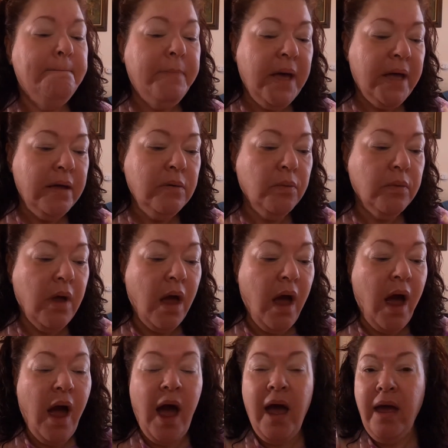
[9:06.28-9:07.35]
But
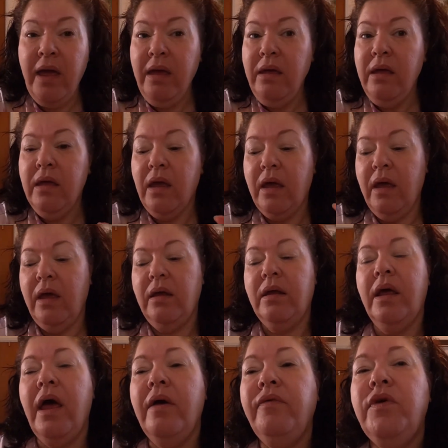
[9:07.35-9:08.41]
I
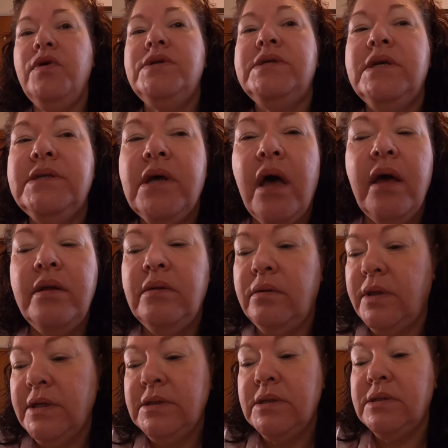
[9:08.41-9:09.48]
have used this.
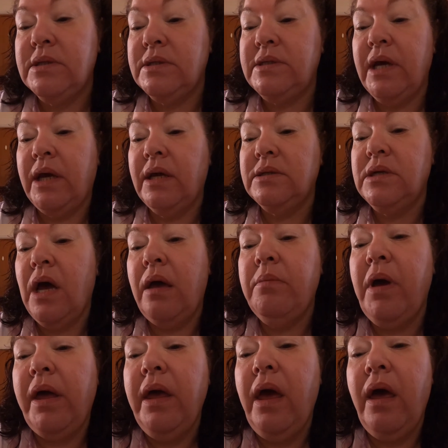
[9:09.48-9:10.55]
This is the second
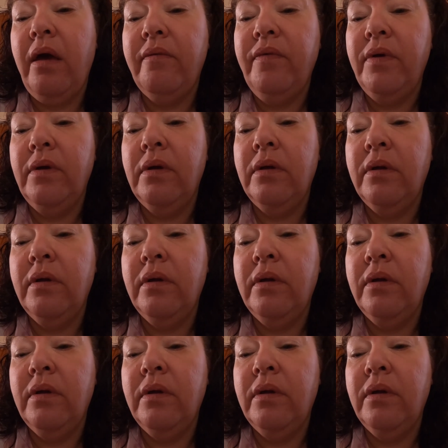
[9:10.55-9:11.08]
time I have